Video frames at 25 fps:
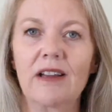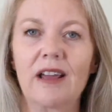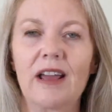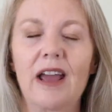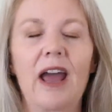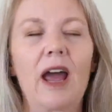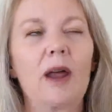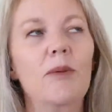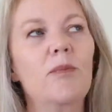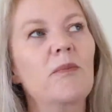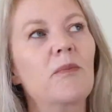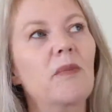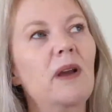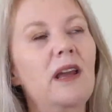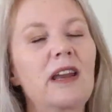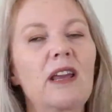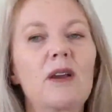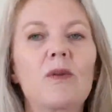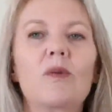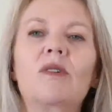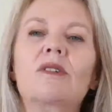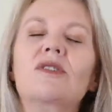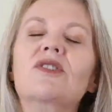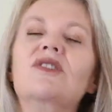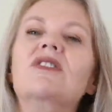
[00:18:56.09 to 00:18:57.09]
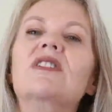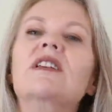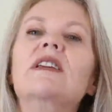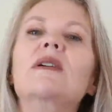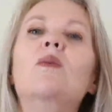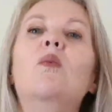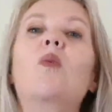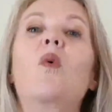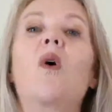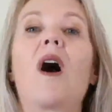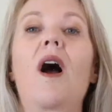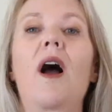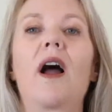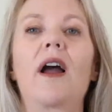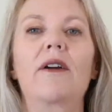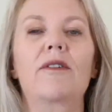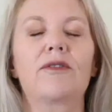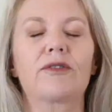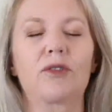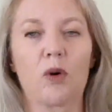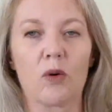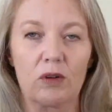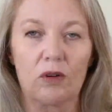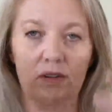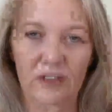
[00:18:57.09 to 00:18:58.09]
And many will see why. Of
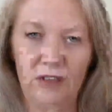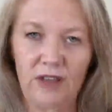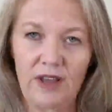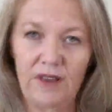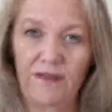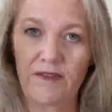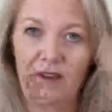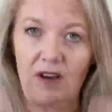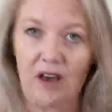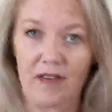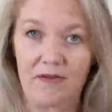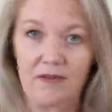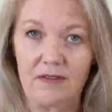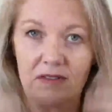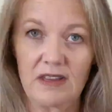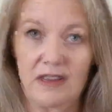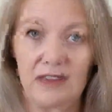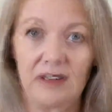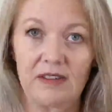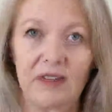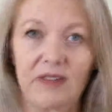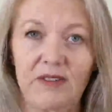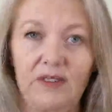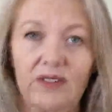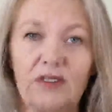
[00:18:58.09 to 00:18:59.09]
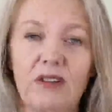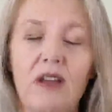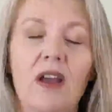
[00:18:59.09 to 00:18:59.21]
course, I've got this